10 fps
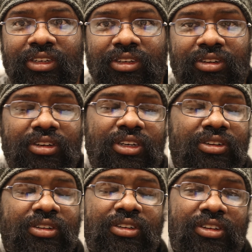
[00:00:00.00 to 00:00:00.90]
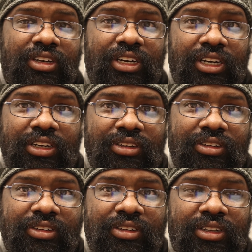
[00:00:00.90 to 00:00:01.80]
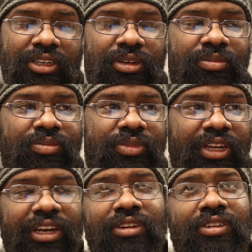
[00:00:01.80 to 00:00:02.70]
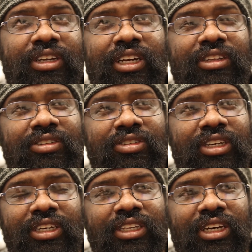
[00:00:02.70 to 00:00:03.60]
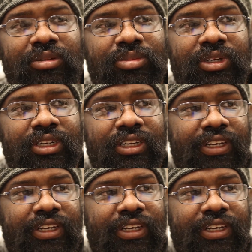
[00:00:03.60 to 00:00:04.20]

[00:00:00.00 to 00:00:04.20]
You're just not. And I know they like to say that, but